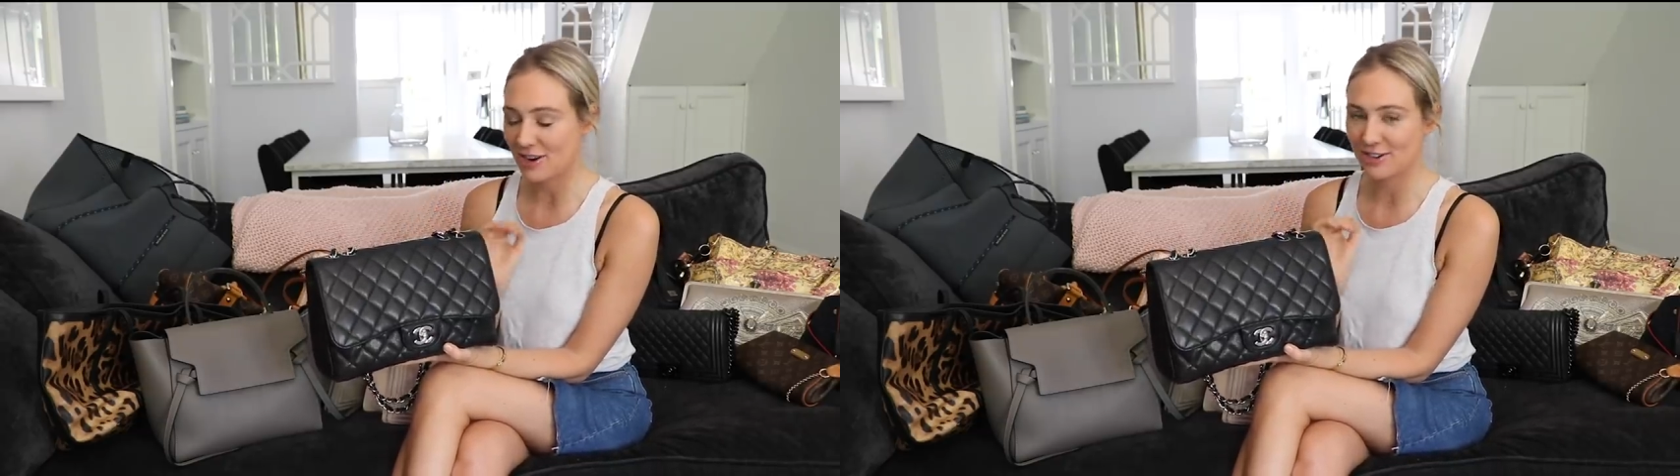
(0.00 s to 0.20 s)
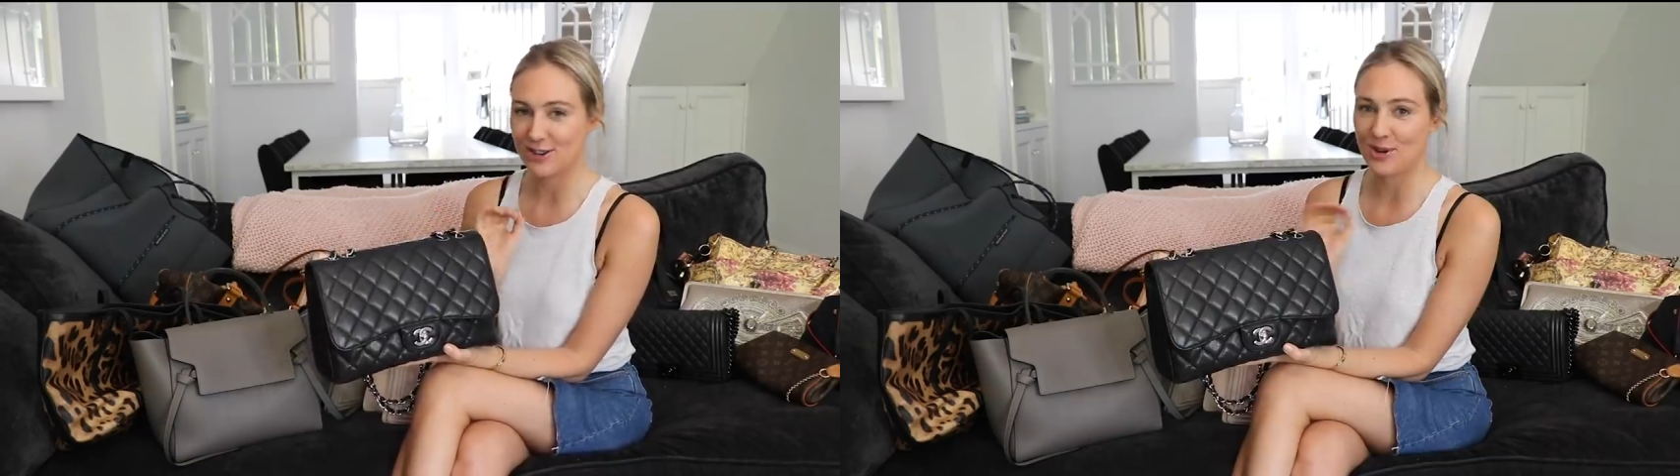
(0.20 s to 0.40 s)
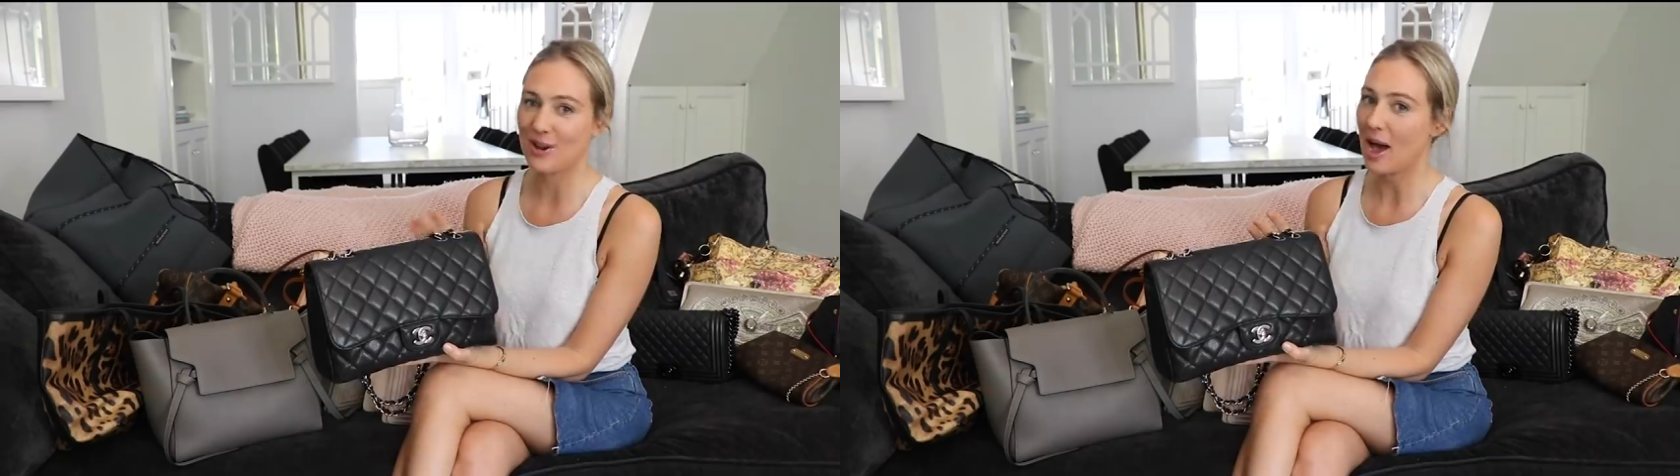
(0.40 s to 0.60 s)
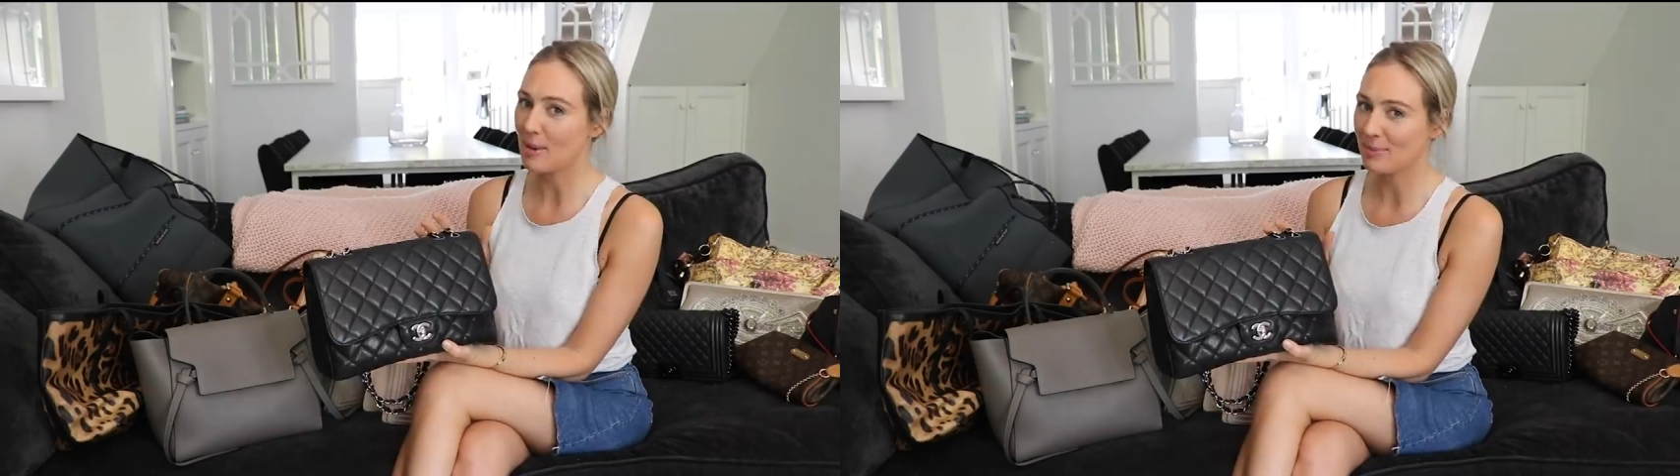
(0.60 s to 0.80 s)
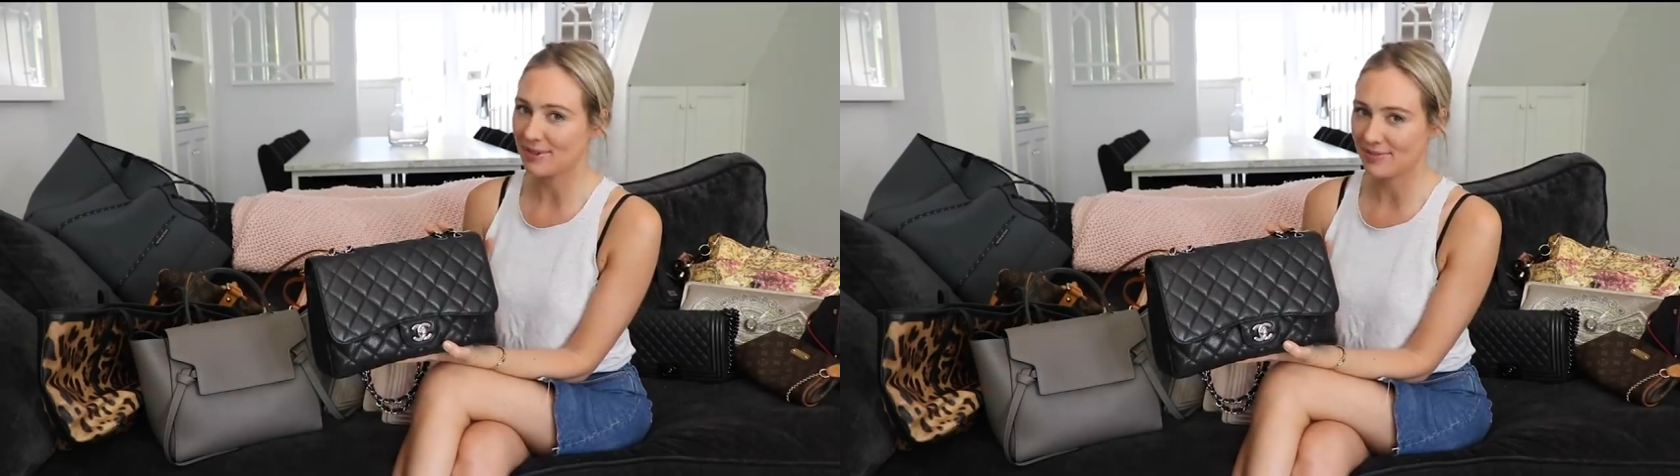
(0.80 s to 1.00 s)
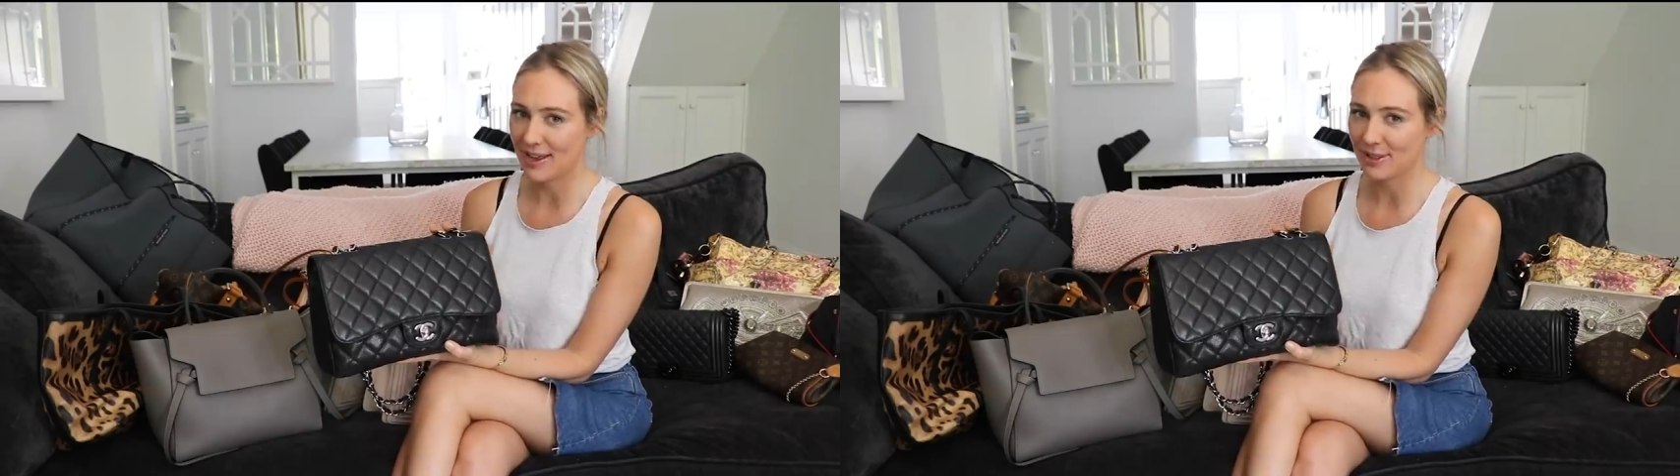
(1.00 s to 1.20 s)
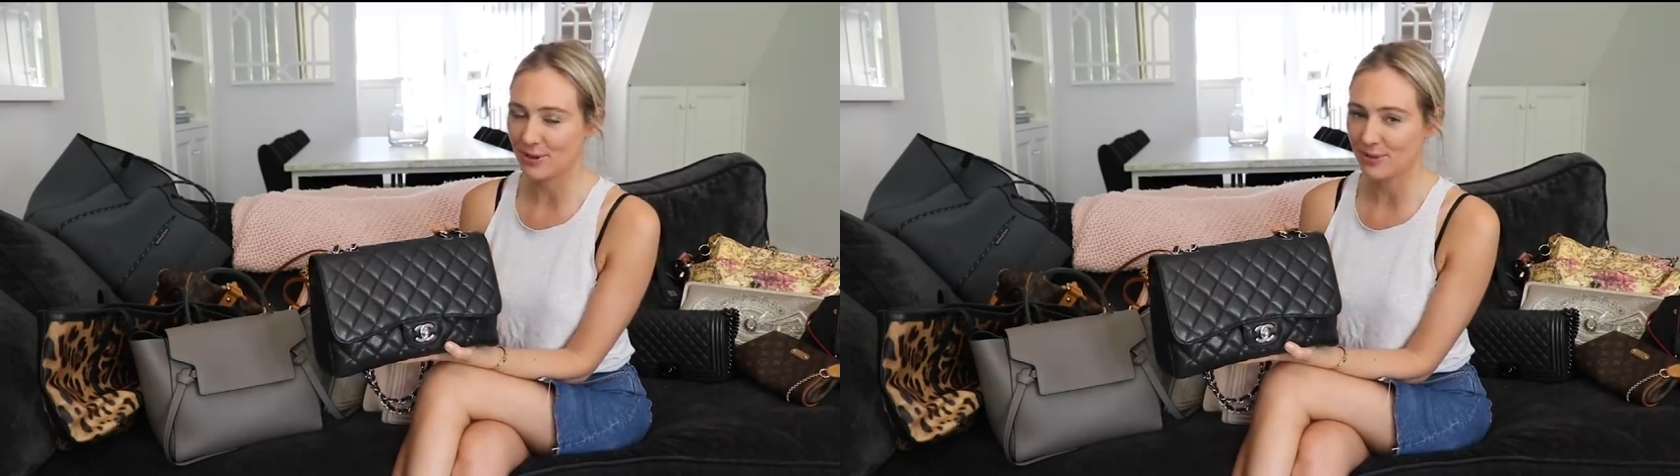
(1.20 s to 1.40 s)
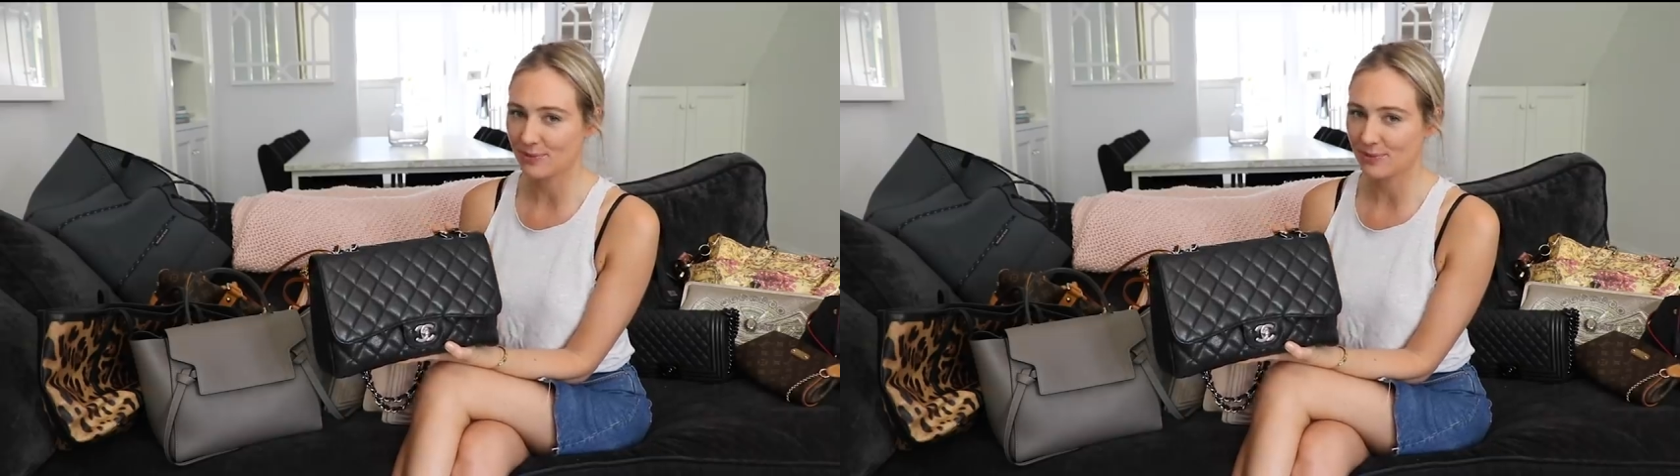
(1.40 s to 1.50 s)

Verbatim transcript: but actually gone up in value.